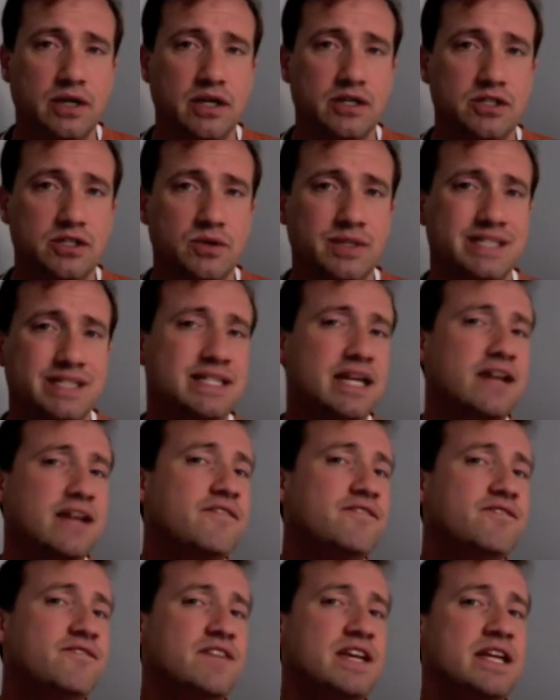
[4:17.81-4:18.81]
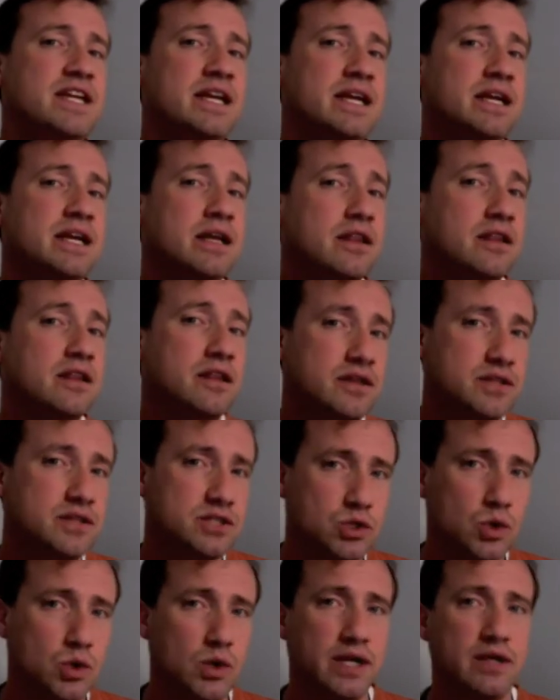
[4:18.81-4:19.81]
So instead of feeding the
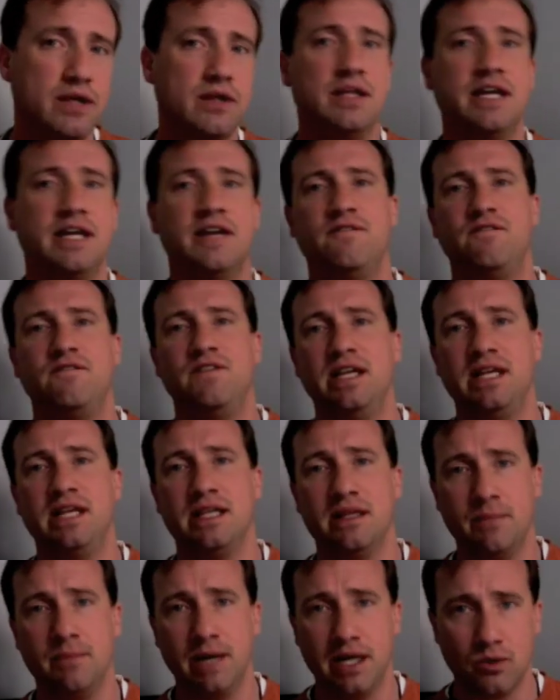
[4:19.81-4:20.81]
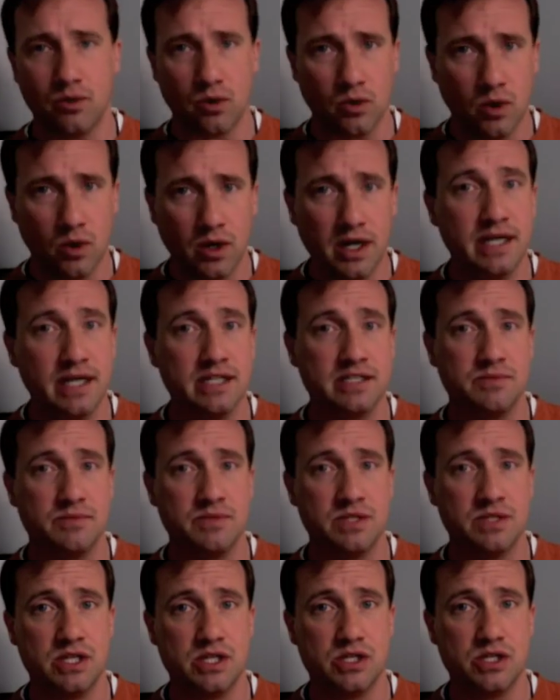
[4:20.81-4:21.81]
soil and feeding the
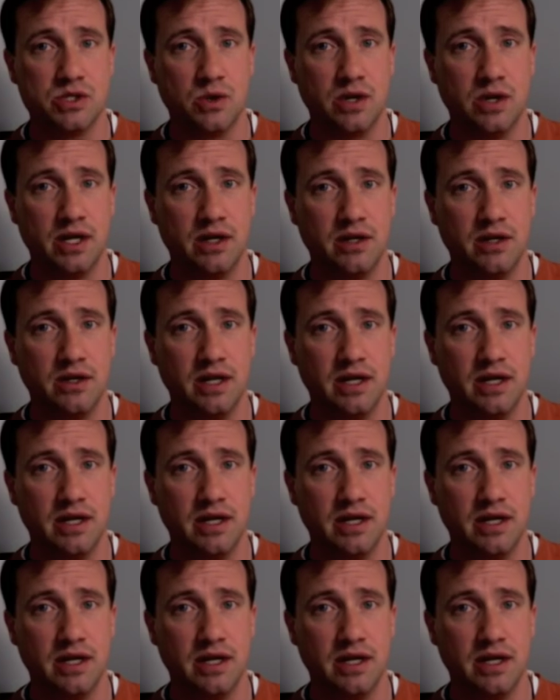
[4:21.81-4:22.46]
microorganisms in the soil,